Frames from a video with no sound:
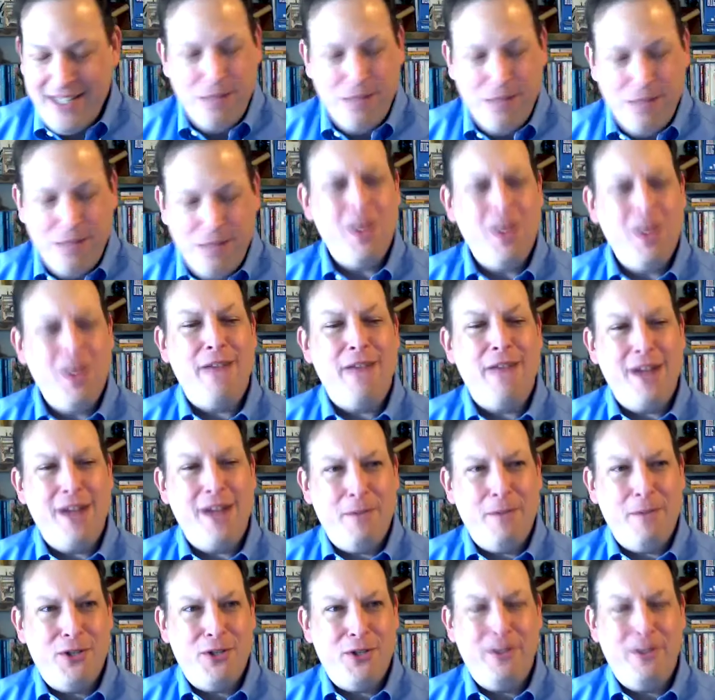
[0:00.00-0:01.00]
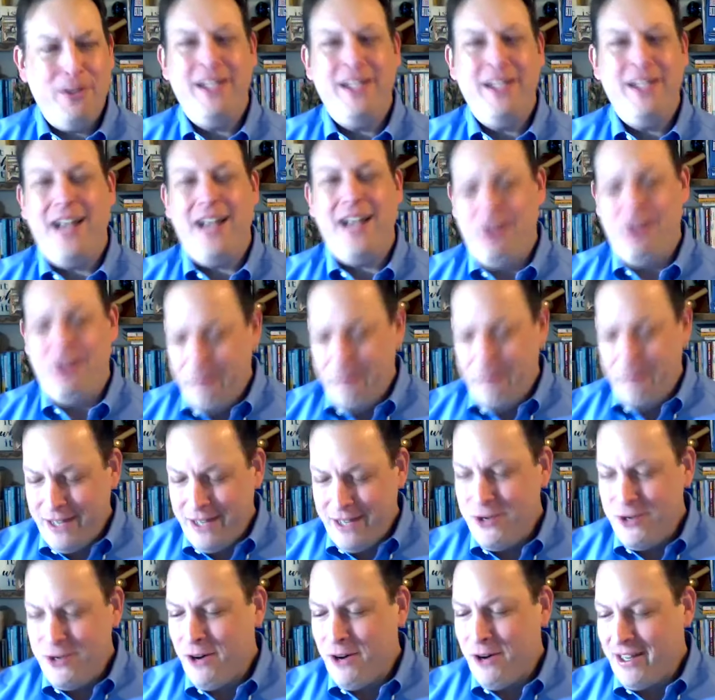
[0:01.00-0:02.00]
we will have an opportunity. I will be in
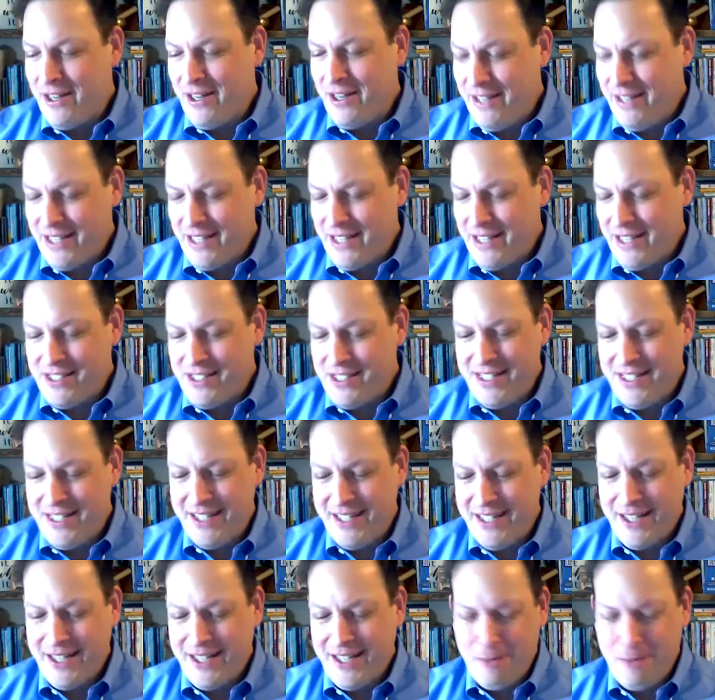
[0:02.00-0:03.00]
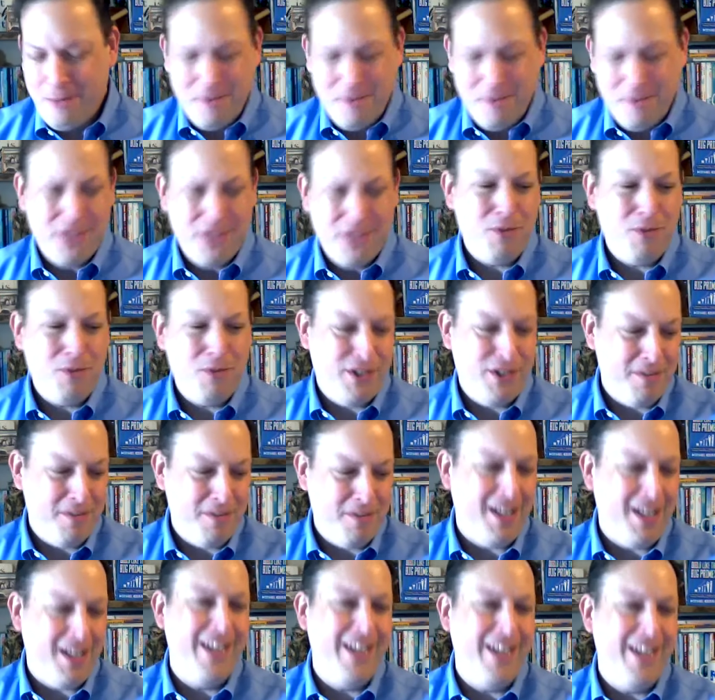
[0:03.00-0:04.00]
New York in the next couple months with some
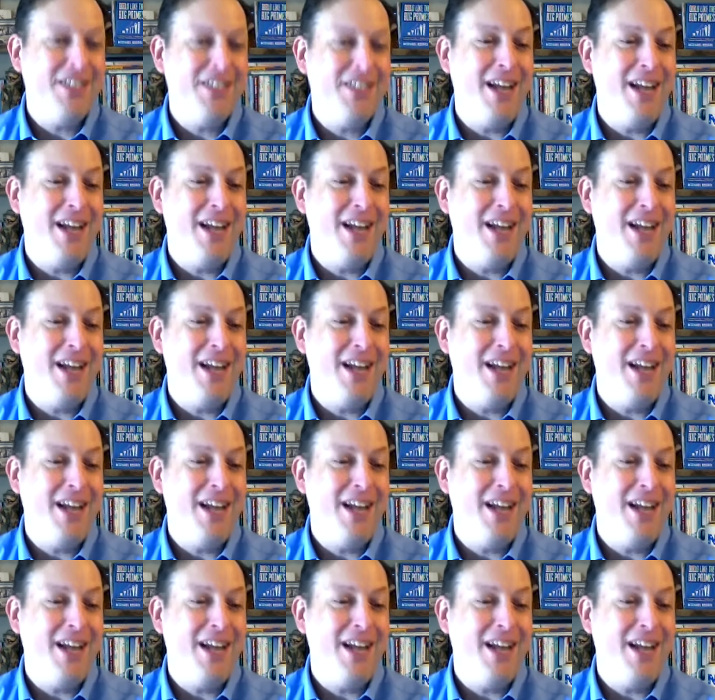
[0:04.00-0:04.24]
clients.